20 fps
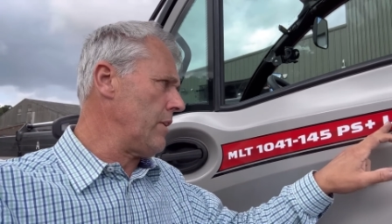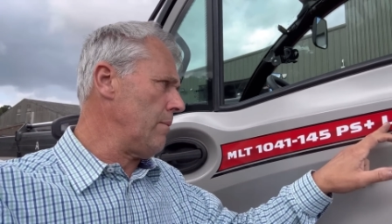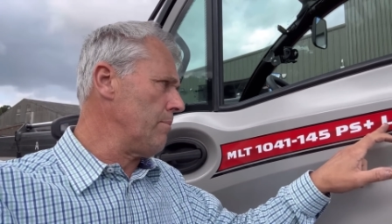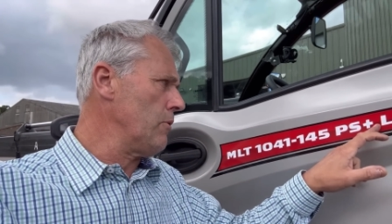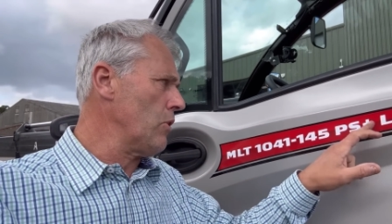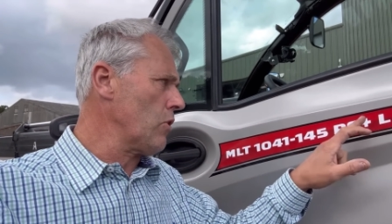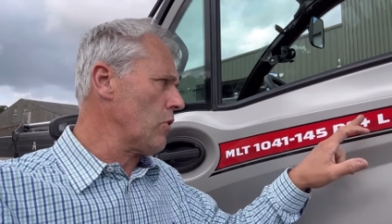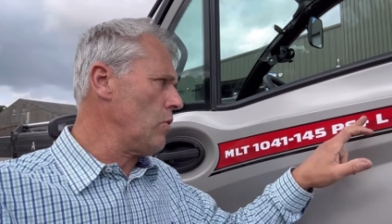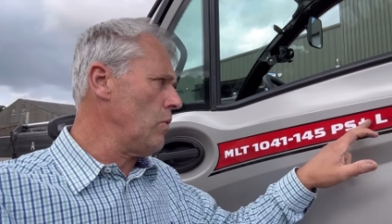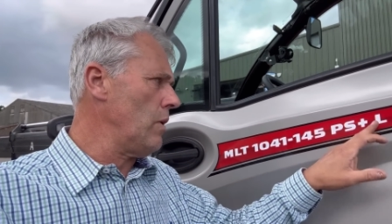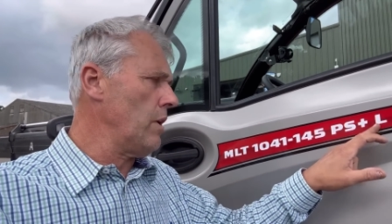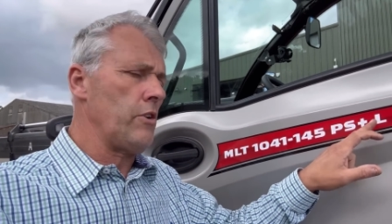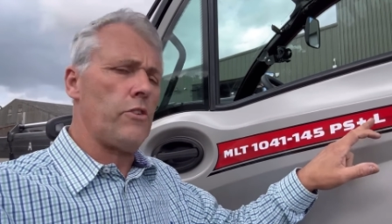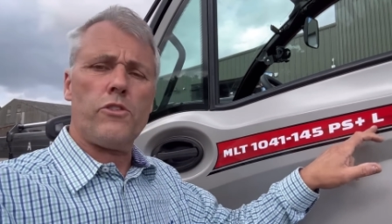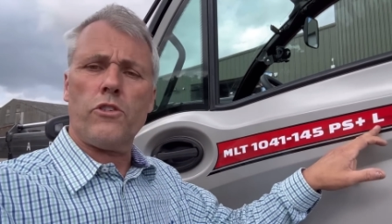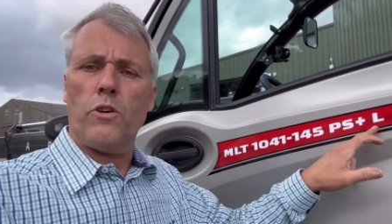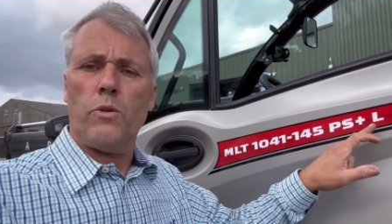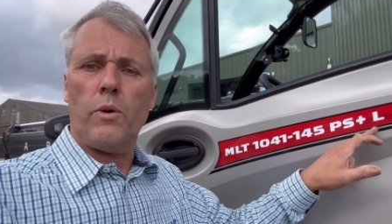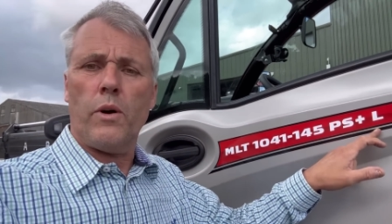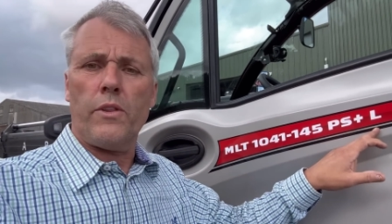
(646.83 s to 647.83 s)
I'm not quite
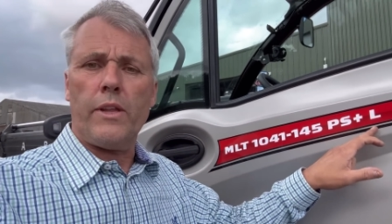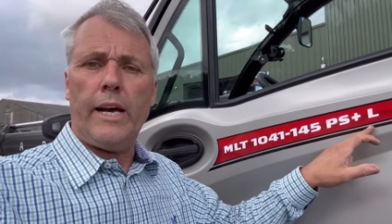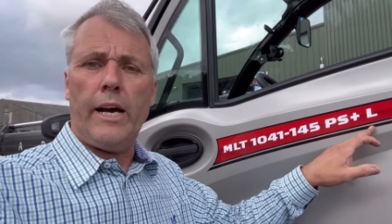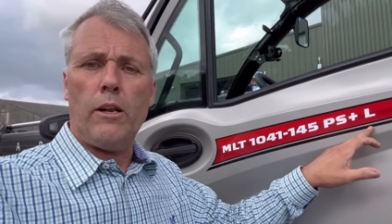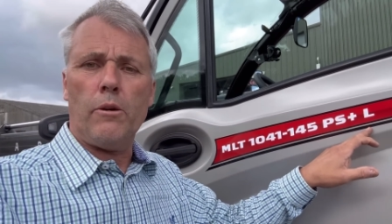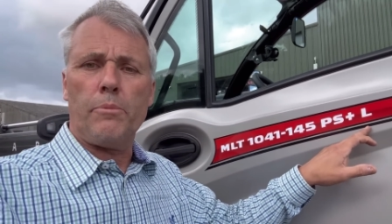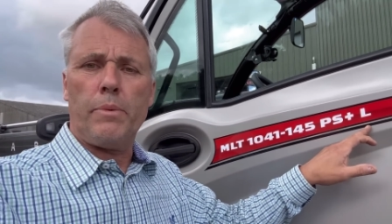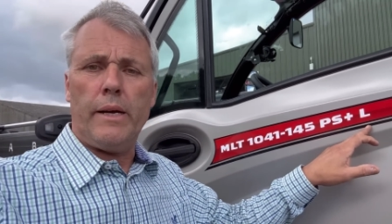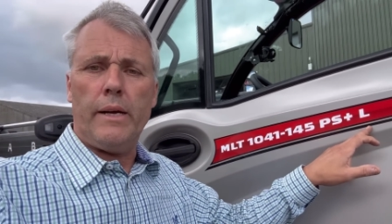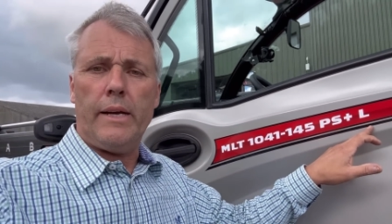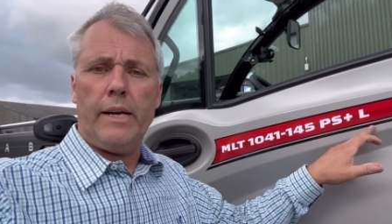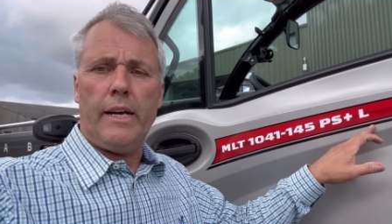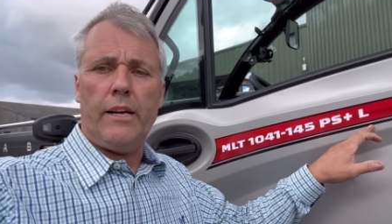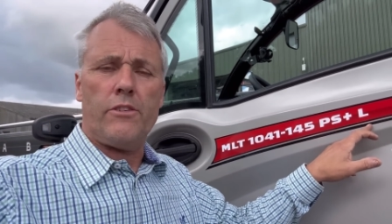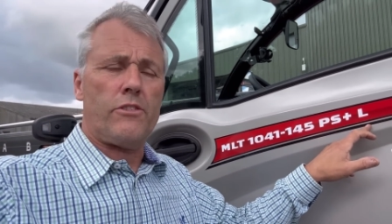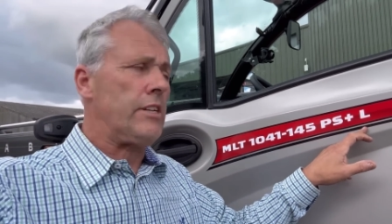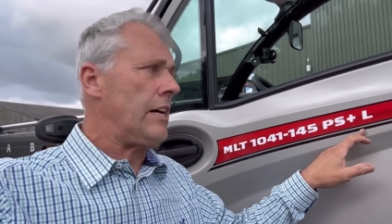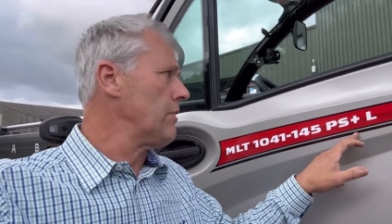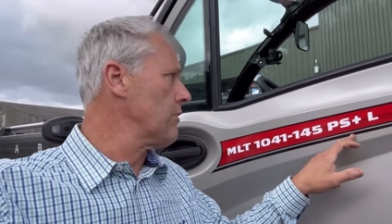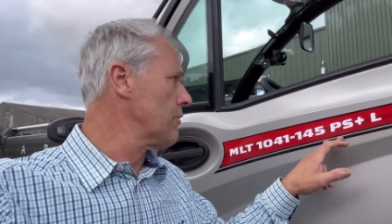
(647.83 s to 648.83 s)
sure what the L bit here
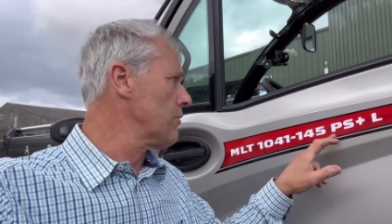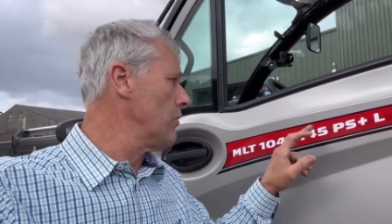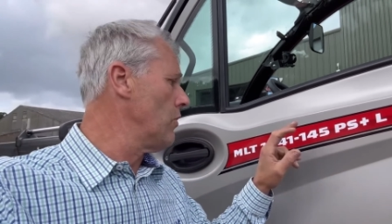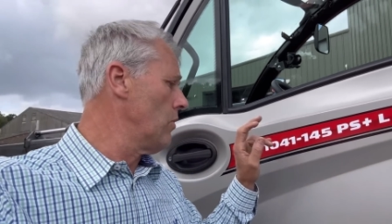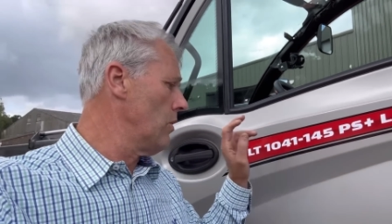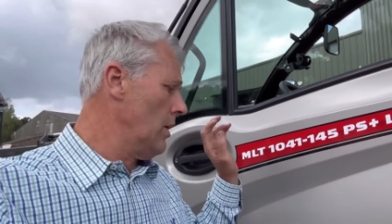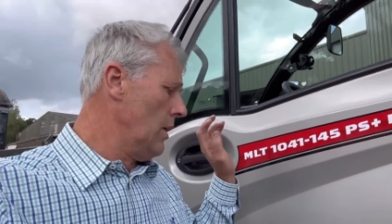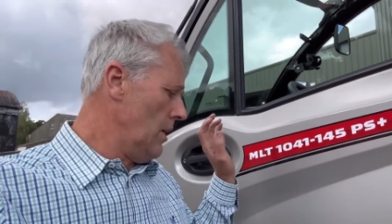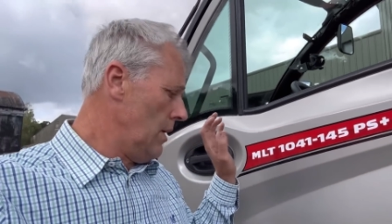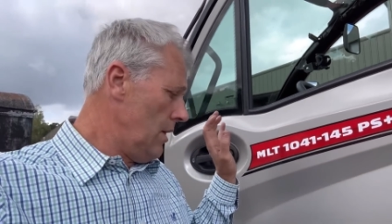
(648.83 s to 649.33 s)
stands for,